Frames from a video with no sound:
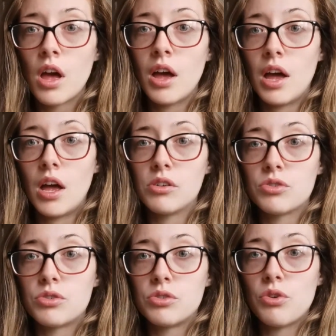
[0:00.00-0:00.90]

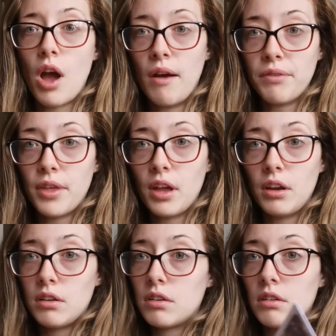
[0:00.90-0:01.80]
and to have that,
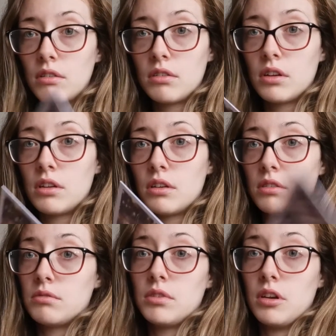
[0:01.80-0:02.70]

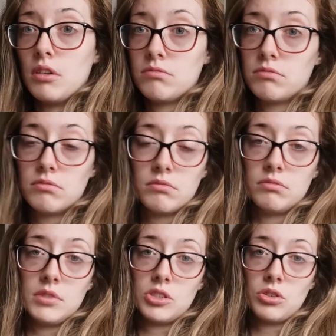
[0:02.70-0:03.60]
you know,
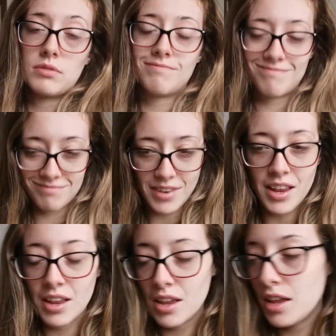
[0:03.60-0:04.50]
that's good.
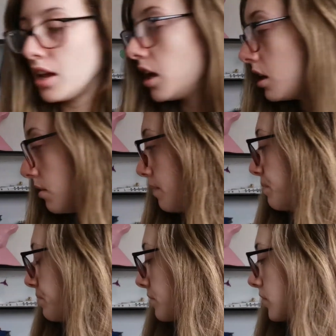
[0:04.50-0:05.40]
Anyway,
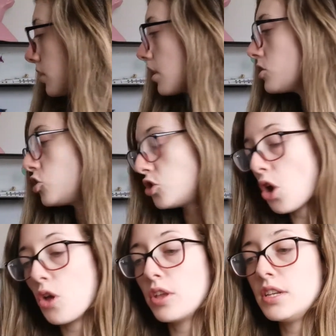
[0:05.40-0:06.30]

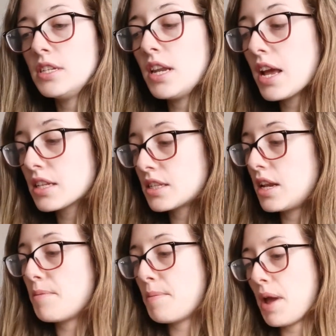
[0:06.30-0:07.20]
so the next
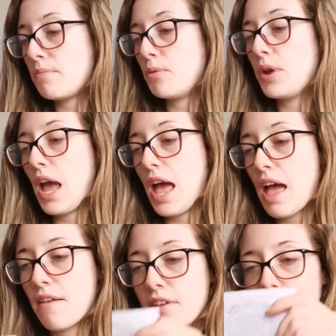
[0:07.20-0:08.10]
slip of paper we
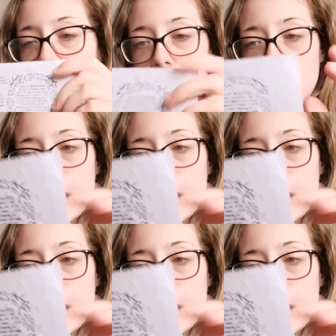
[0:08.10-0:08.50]
have is